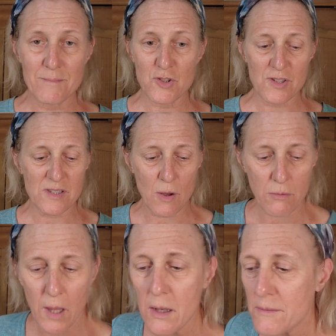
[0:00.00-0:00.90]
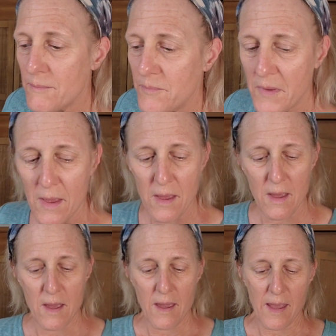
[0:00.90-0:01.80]
just soak in,
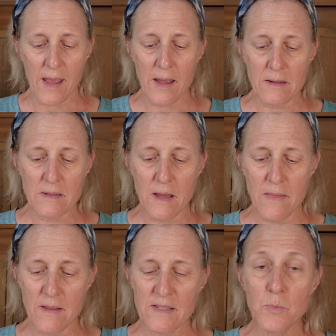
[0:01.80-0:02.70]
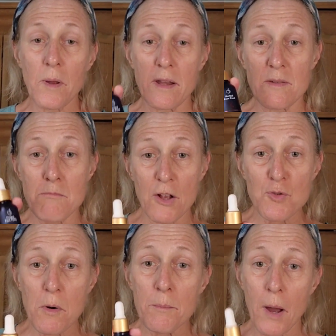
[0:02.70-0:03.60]
and this one is
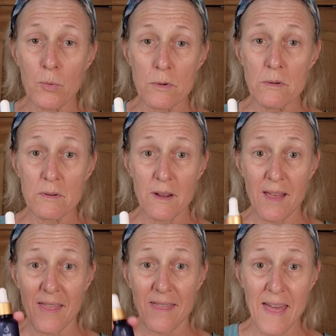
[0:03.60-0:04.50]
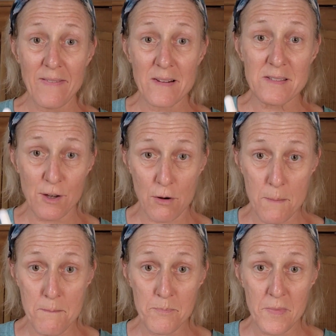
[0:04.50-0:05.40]
much more potent than the
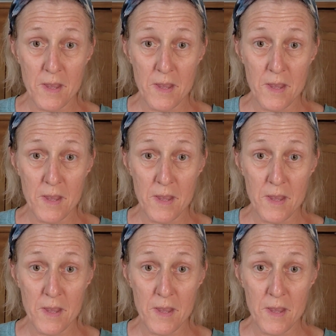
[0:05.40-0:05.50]
serum,